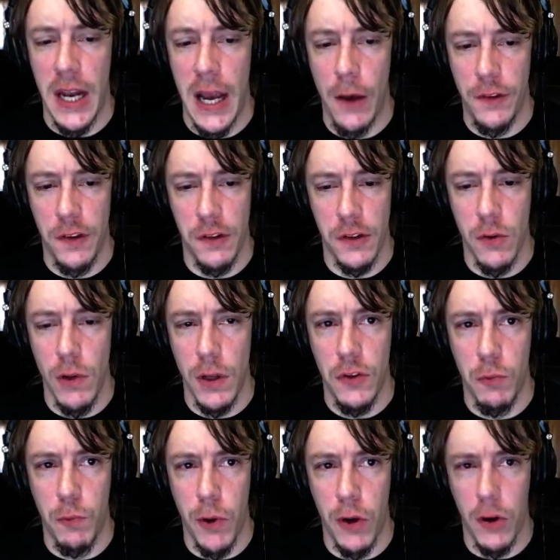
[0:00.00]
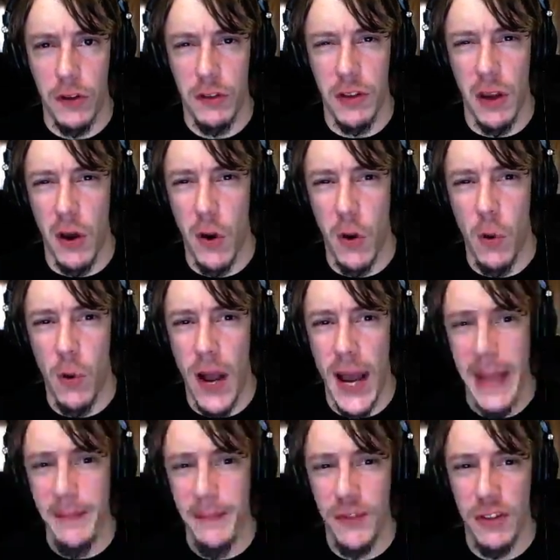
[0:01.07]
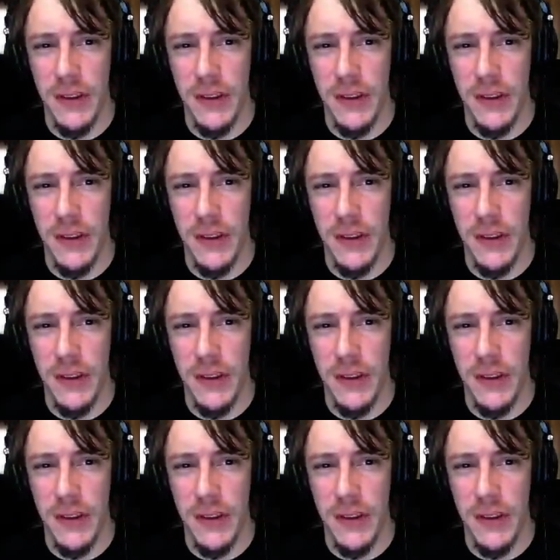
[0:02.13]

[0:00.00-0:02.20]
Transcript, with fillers: and how this is going to work so i'm